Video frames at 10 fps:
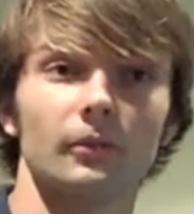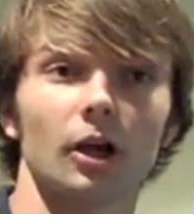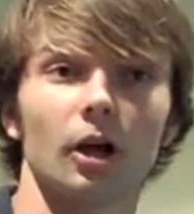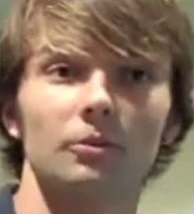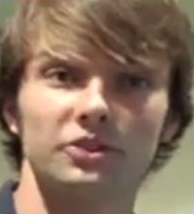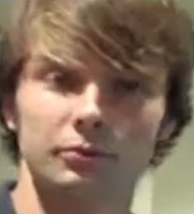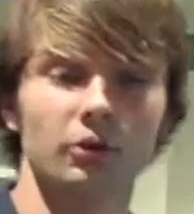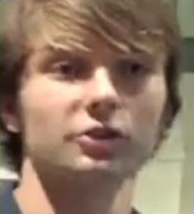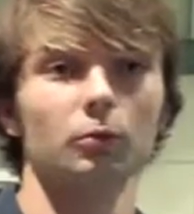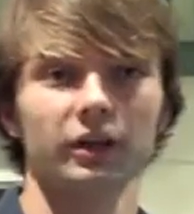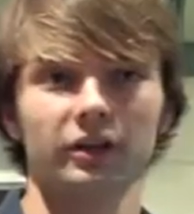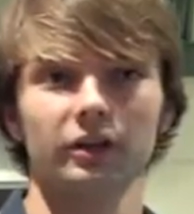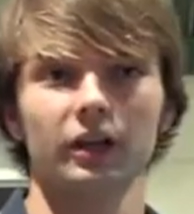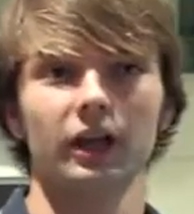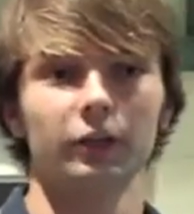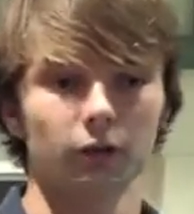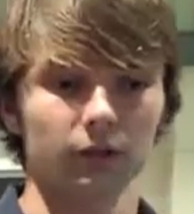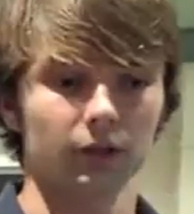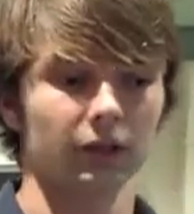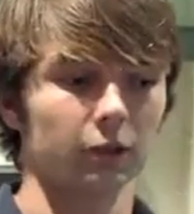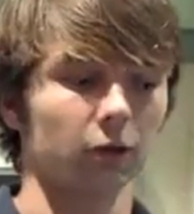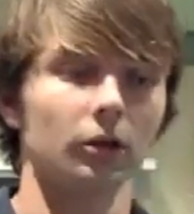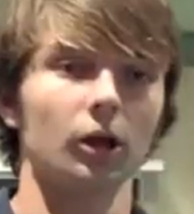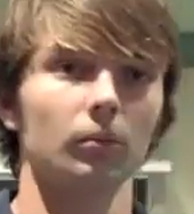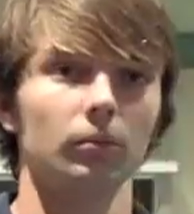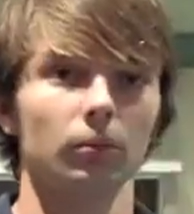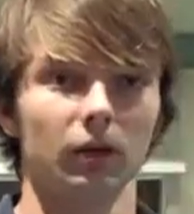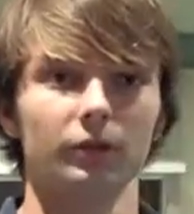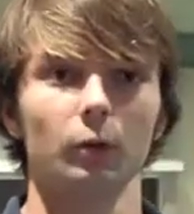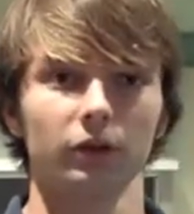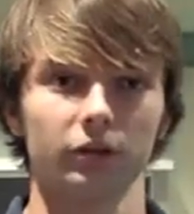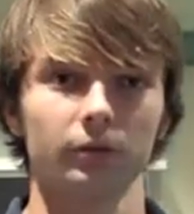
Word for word: Um, it's just once a week, okay. and you're like you can come whenever you want to.